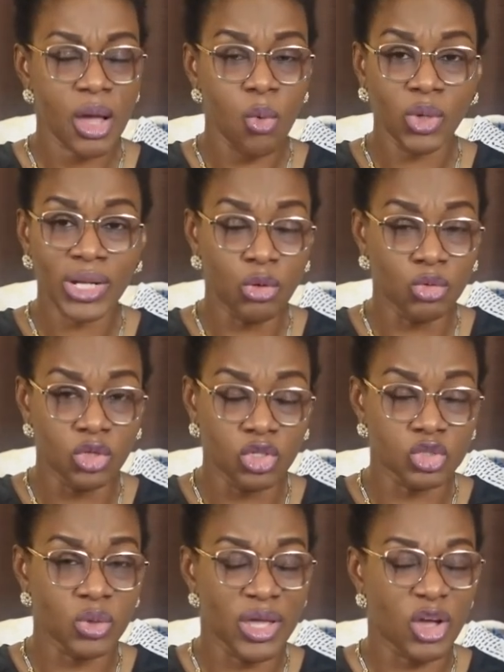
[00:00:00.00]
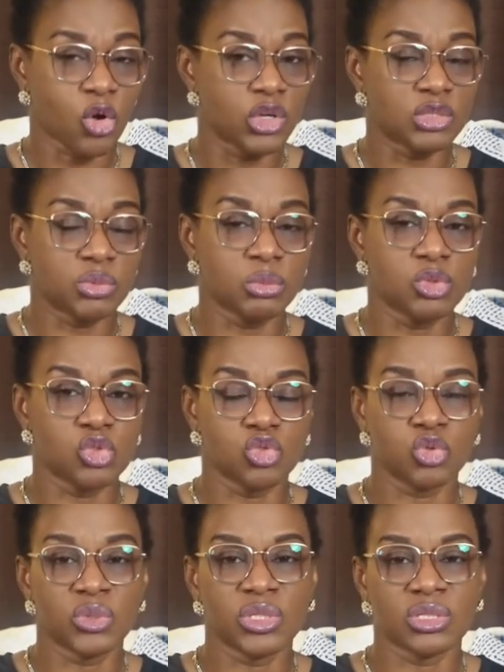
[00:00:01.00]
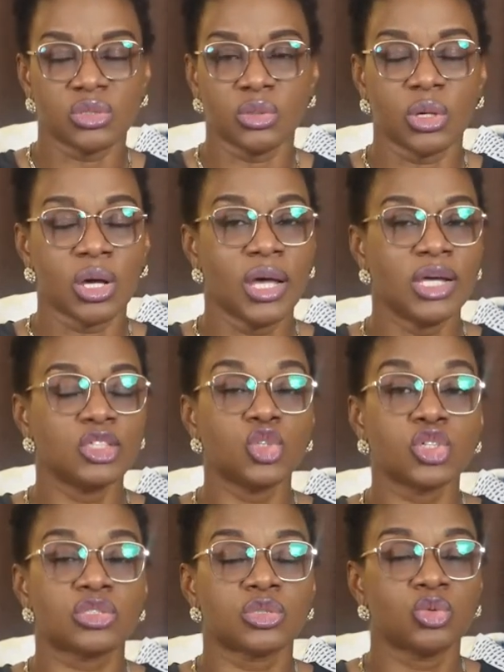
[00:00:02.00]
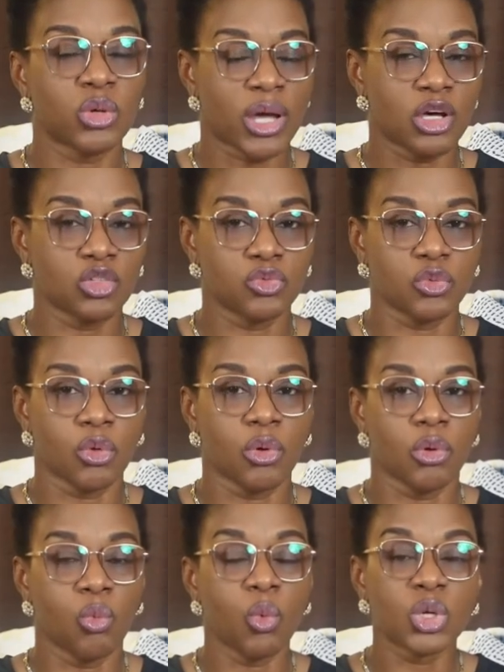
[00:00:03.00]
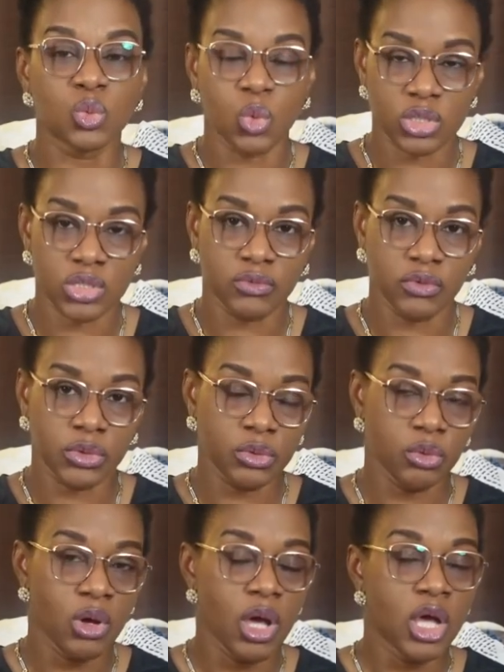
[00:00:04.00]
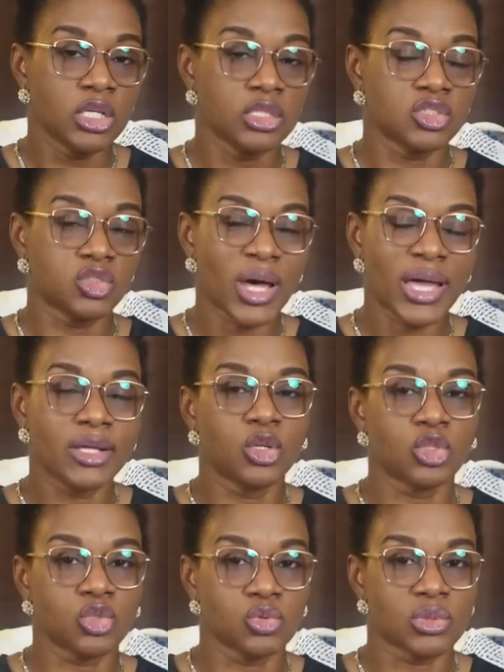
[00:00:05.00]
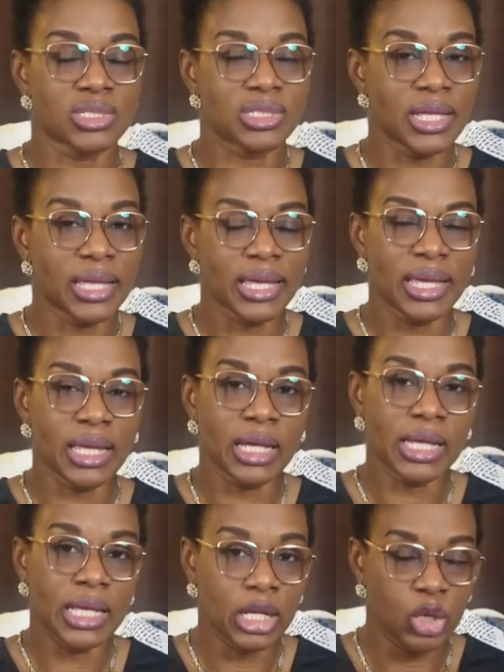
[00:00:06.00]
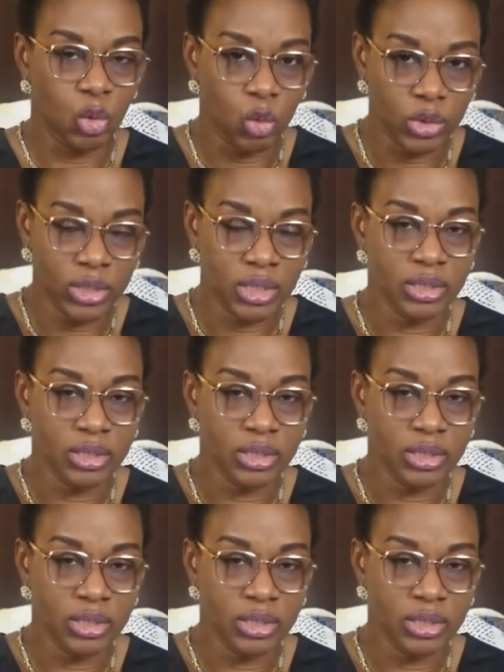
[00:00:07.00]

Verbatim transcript: What I will also encourage people to do is just look out for what works for you. Try not to stay alone.